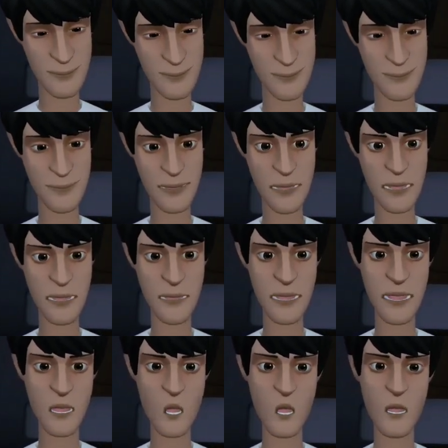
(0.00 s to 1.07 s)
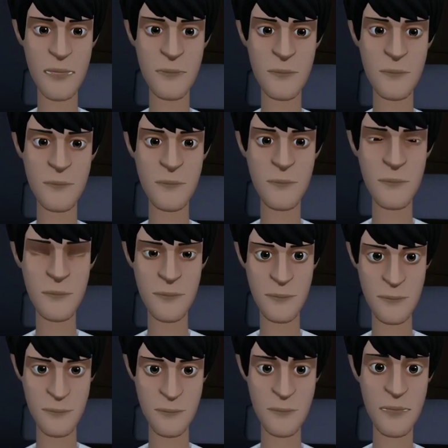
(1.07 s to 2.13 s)
Next salute.
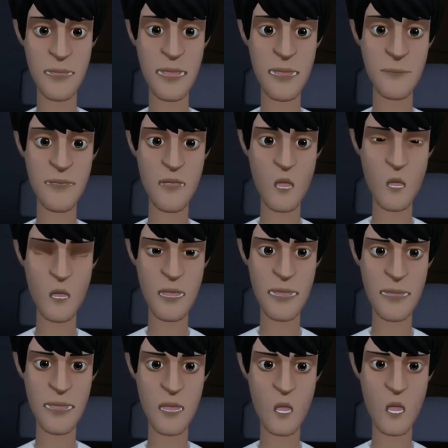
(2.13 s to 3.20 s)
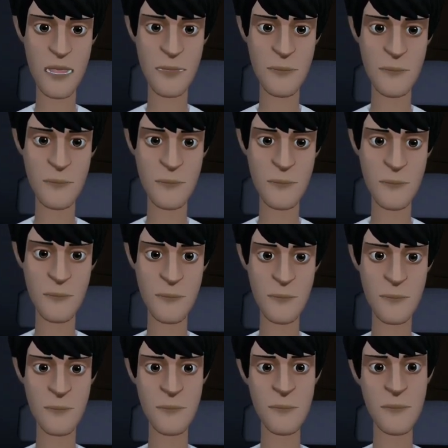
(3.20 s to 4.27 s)
Team Fortress 2.
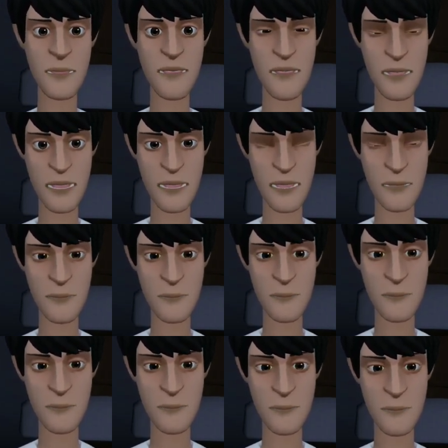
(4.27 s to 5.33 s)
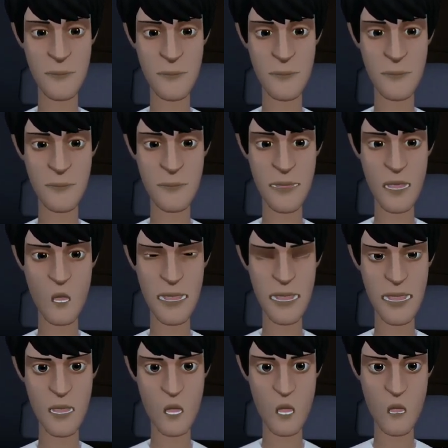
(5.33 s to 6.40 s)
After that. Lara
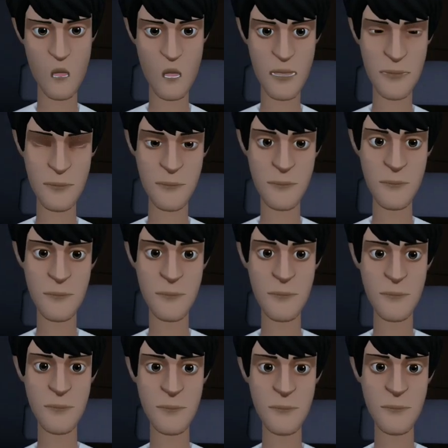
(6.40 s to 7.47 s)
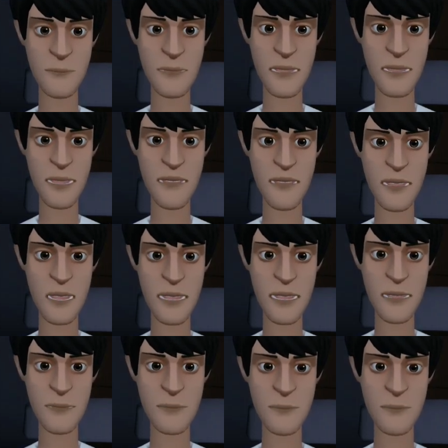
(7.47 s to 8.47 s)
Croft. And after that.